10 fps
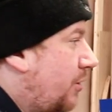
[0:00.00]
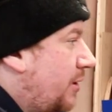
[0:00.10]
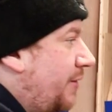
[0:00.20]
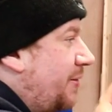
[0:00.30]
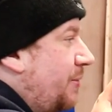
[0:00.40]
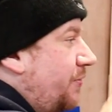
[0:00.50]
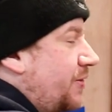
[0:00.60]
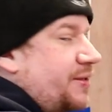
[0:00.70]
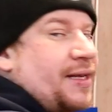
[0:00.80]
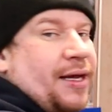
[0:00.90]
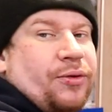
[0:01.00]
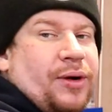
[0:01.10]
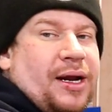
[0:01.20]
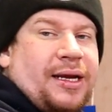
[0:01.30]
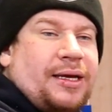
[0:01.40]
we're going to have to move the steel
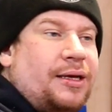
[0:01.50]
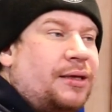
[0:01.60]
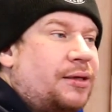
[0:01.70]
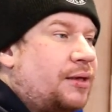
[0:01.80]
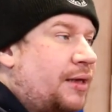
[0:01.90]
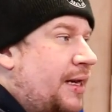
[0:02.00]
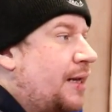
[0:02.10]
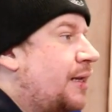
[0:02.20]
rack. Again,